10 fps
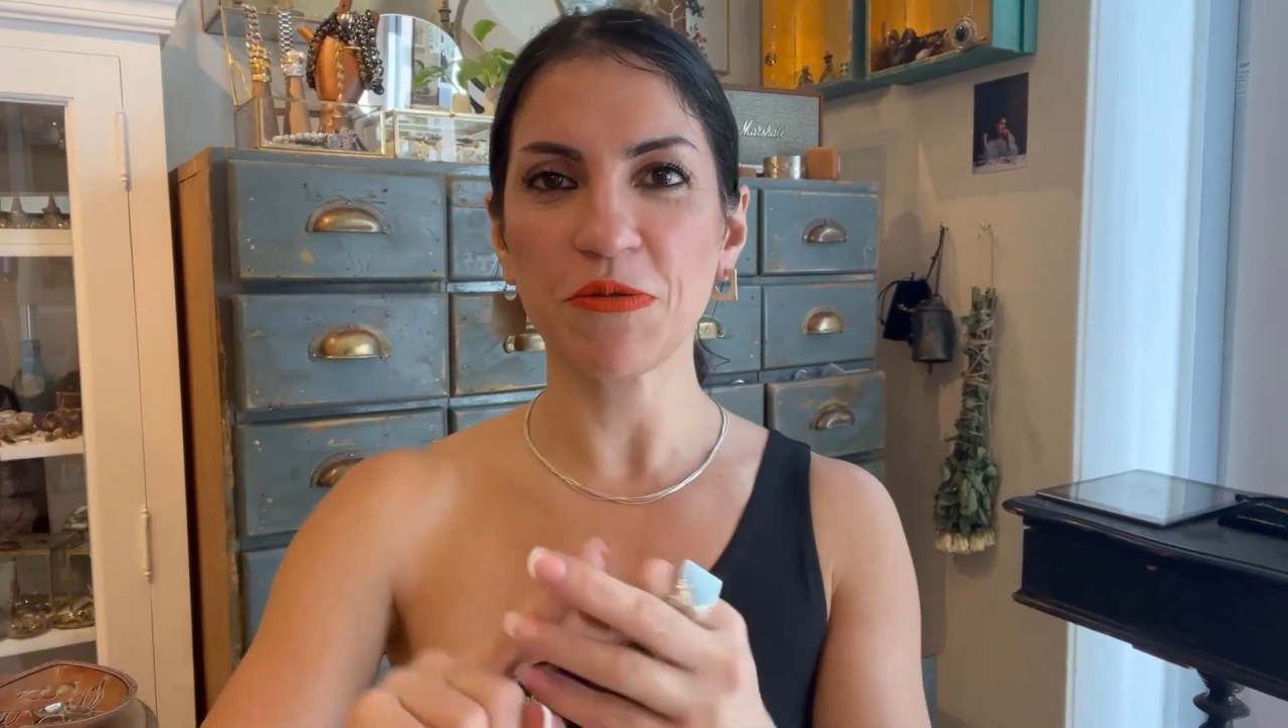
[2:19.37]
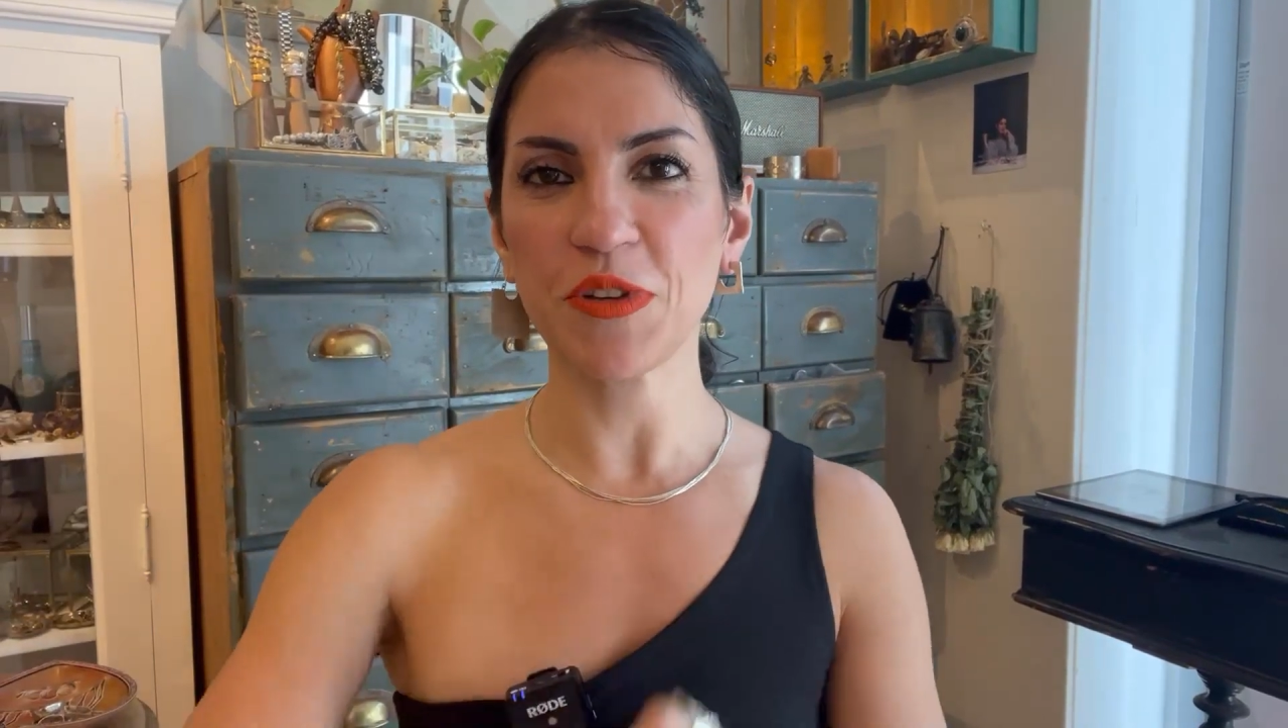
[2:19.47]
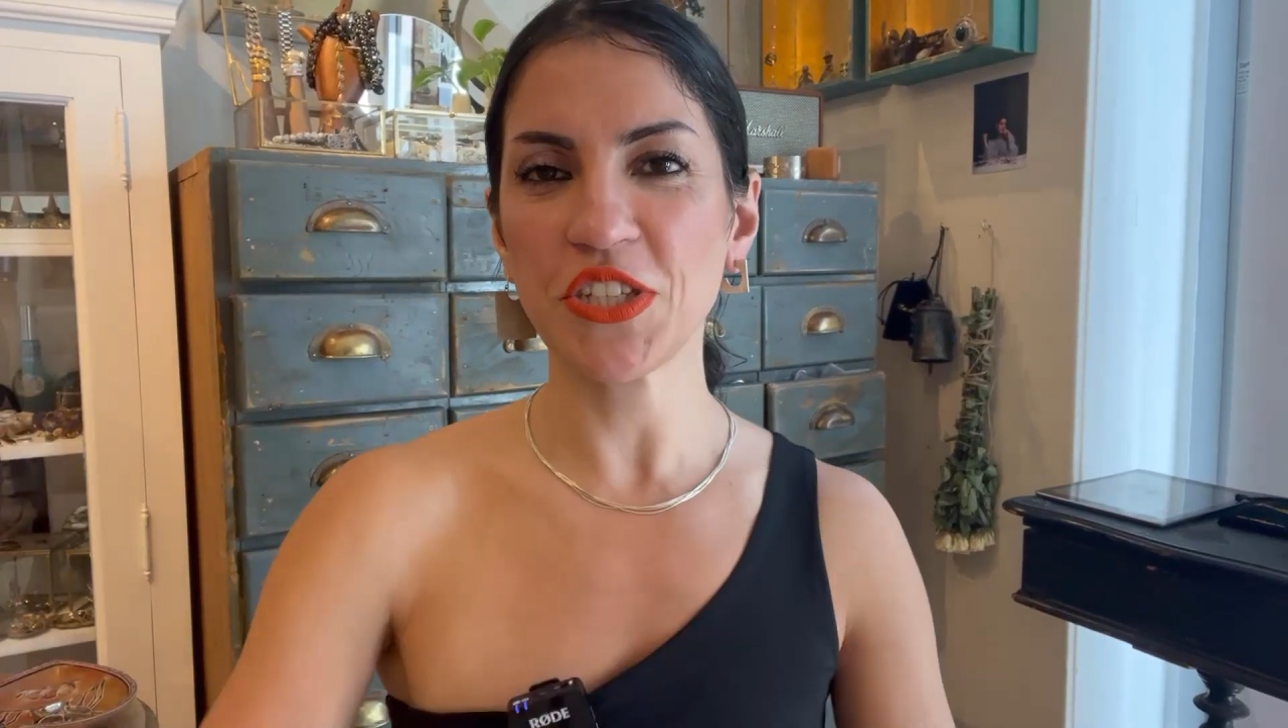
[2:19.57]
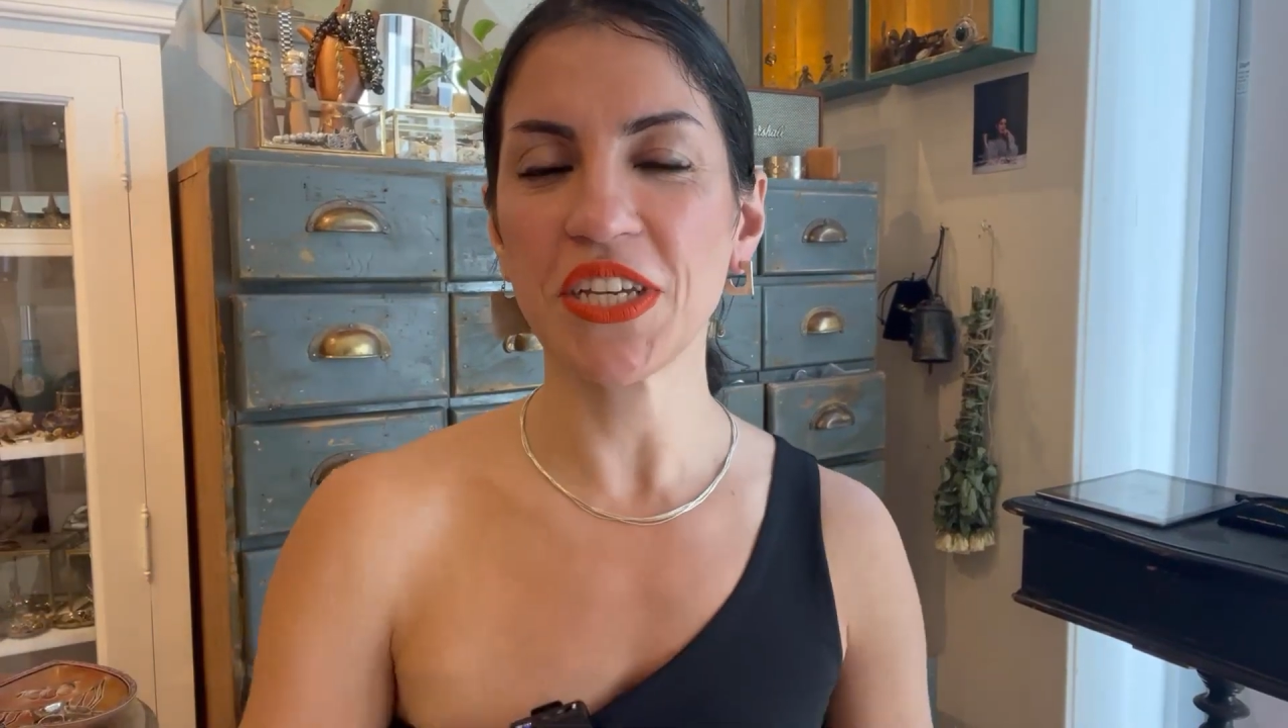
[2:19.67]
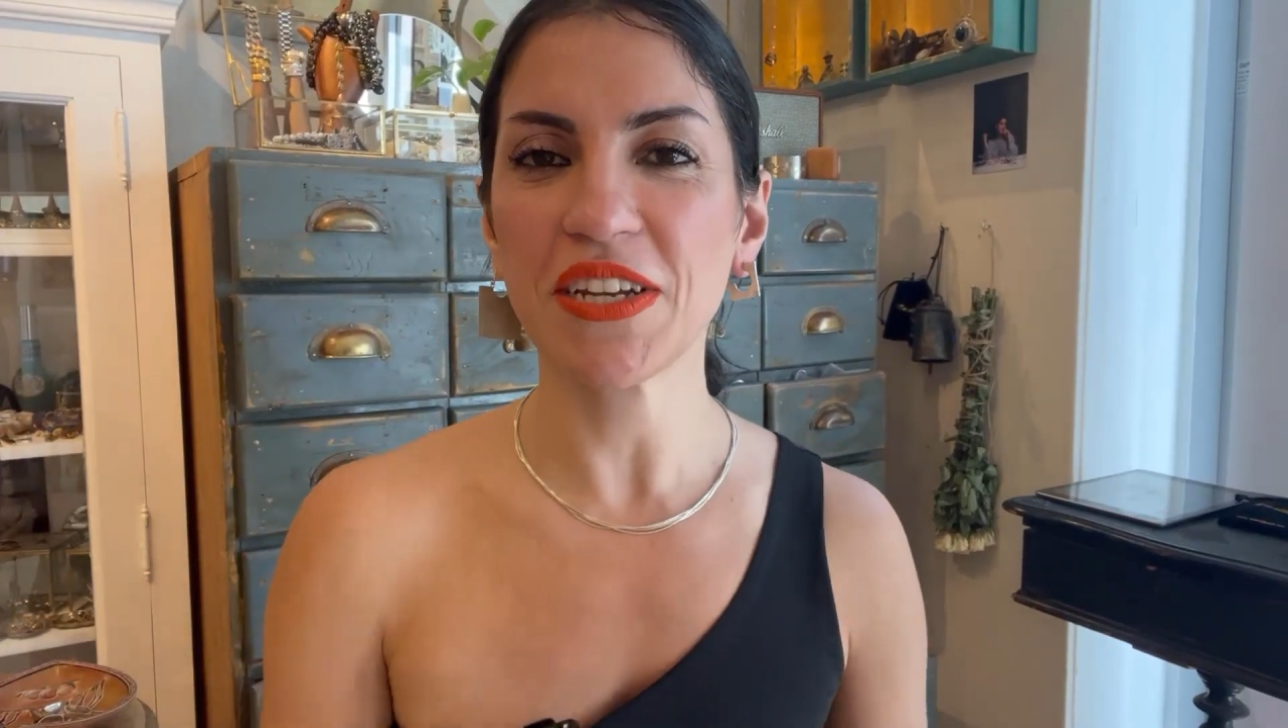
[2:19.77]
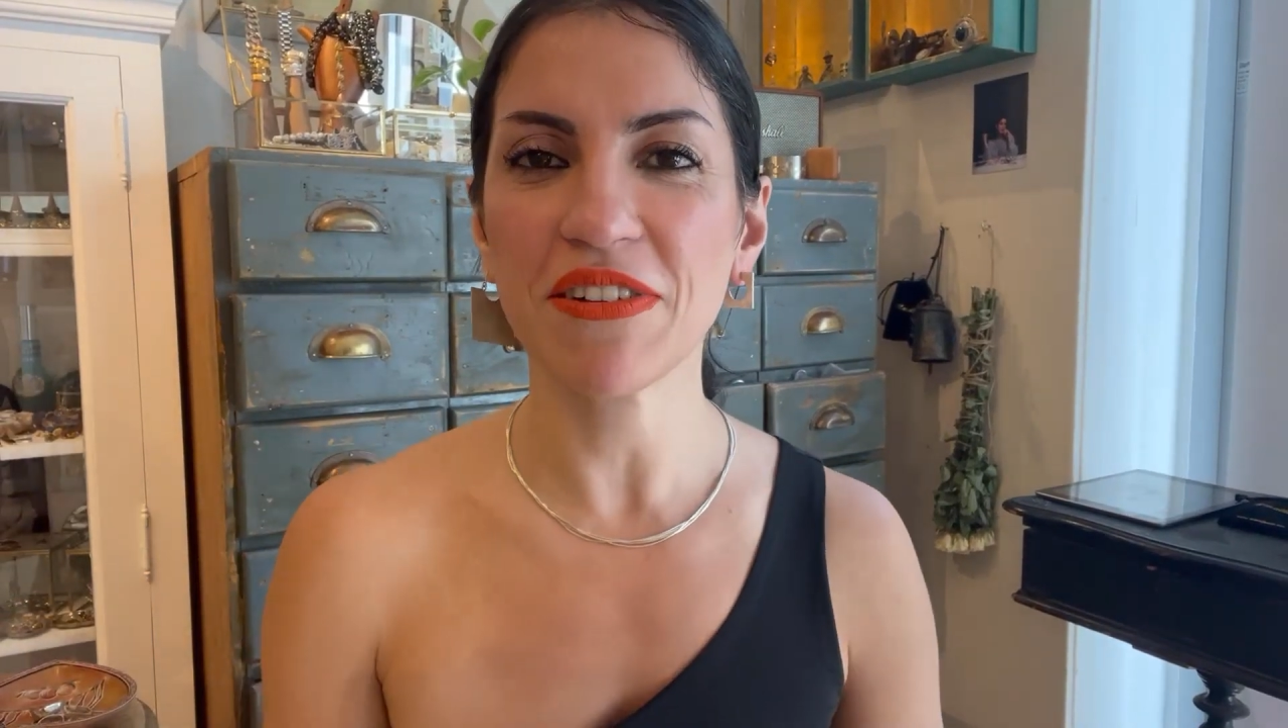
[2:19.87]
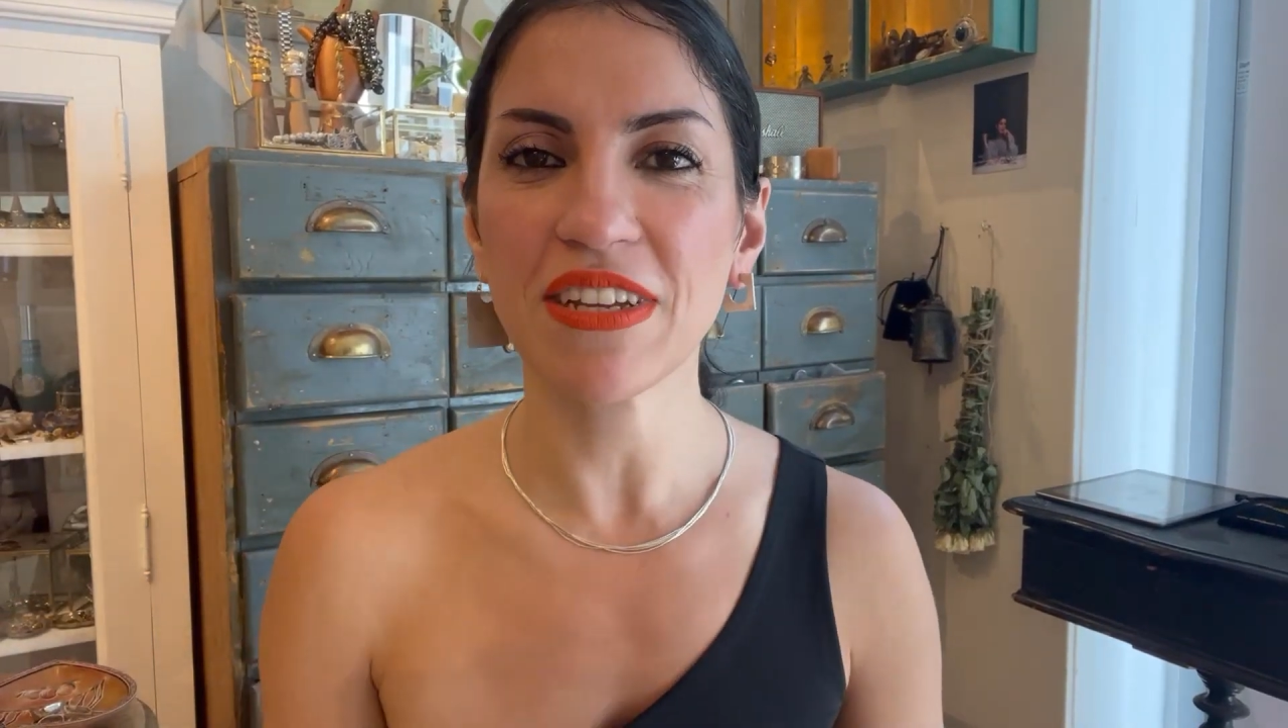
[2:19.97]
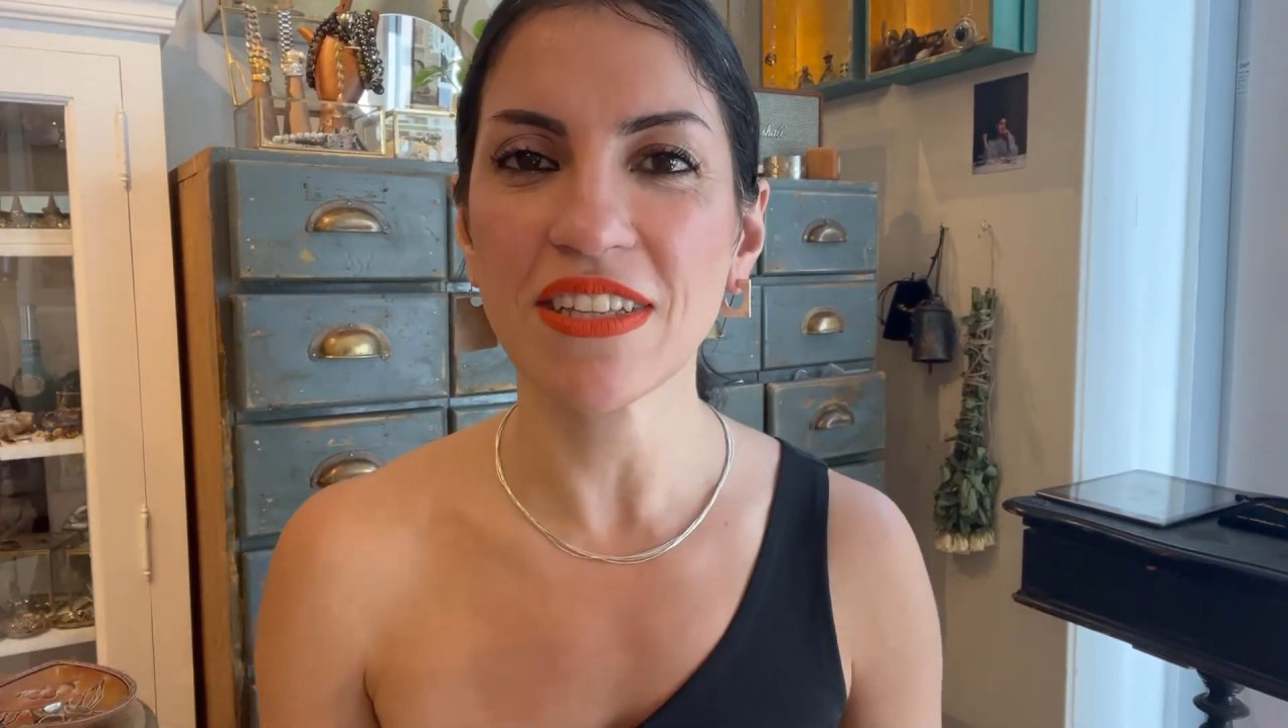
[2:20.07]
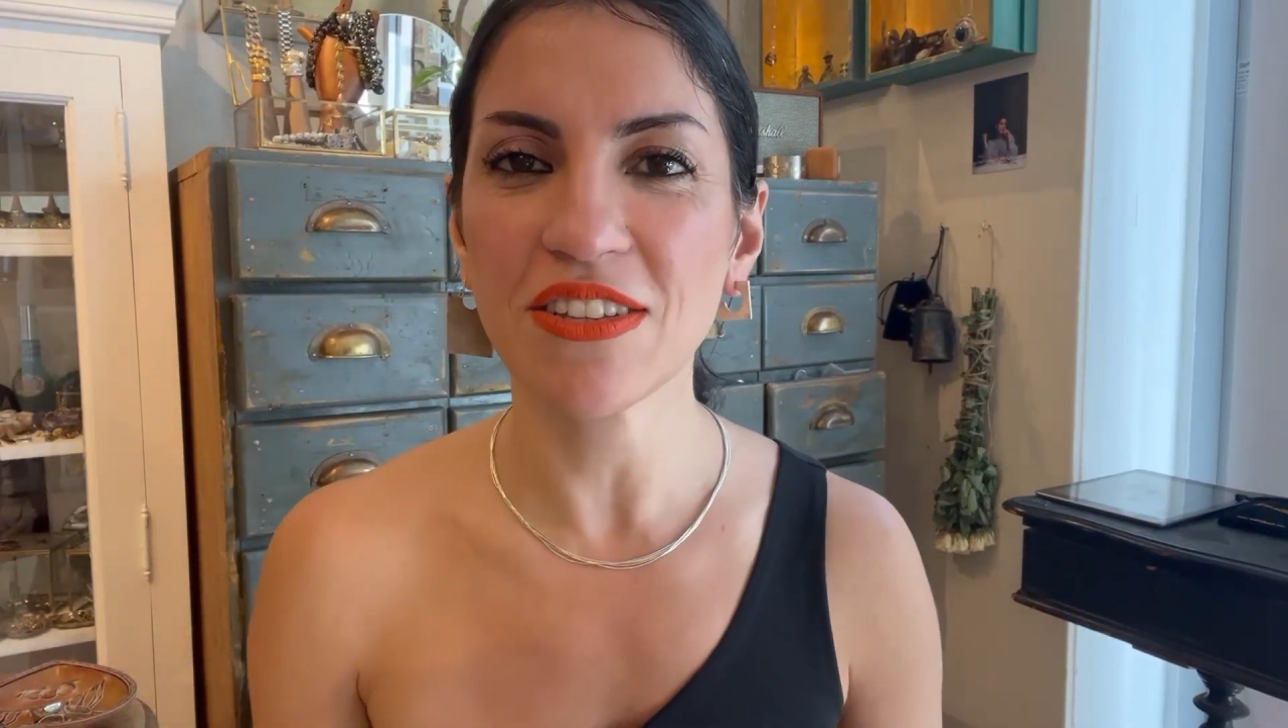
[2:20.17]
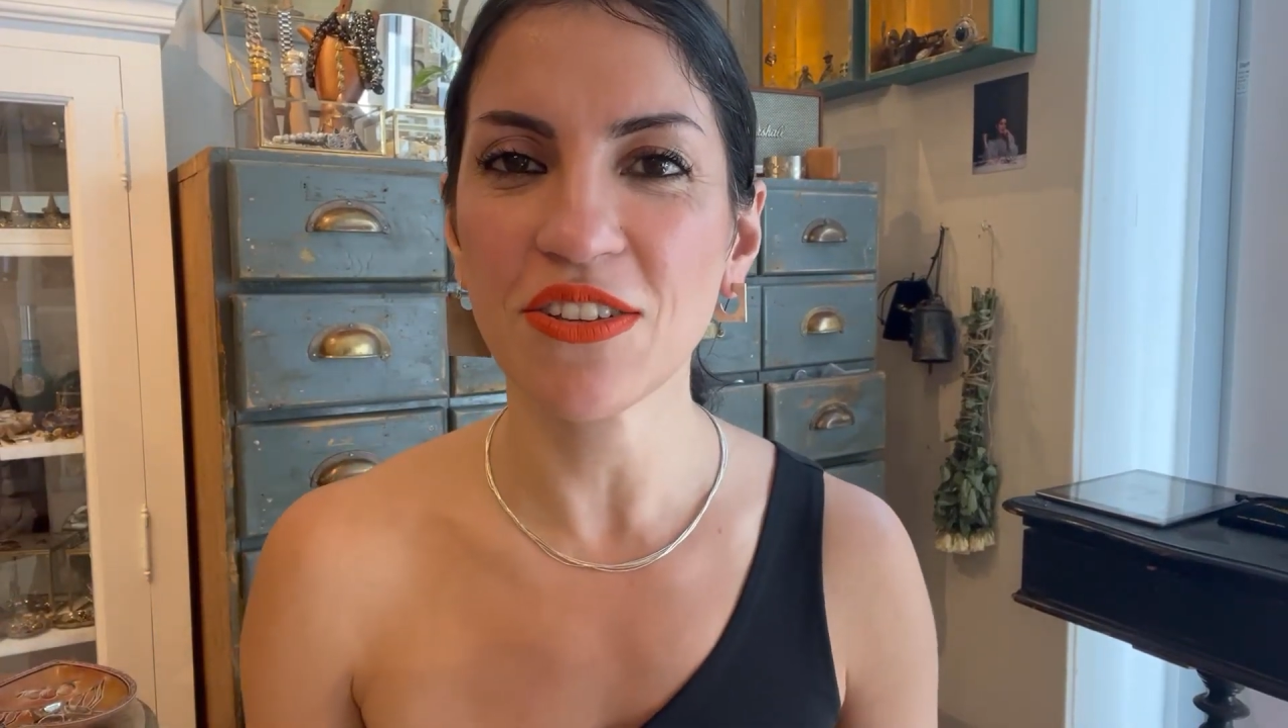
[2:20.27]
Which
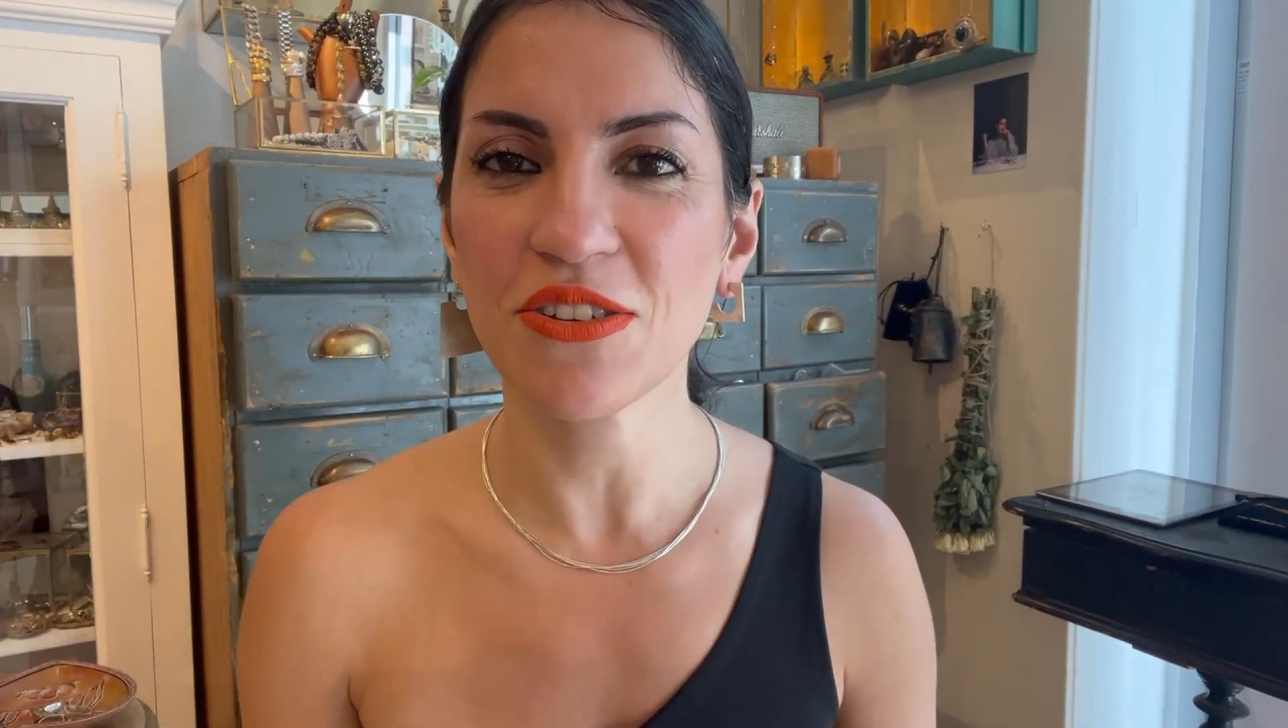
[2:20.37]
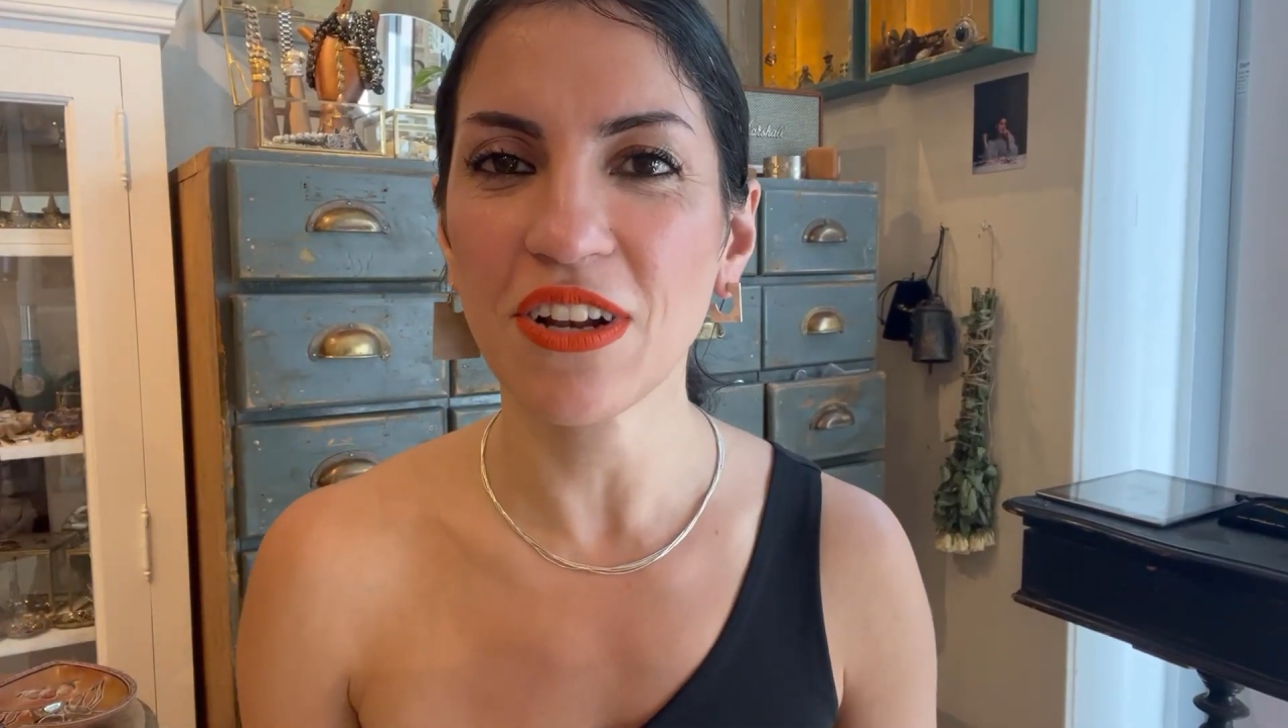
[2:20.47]
earring do you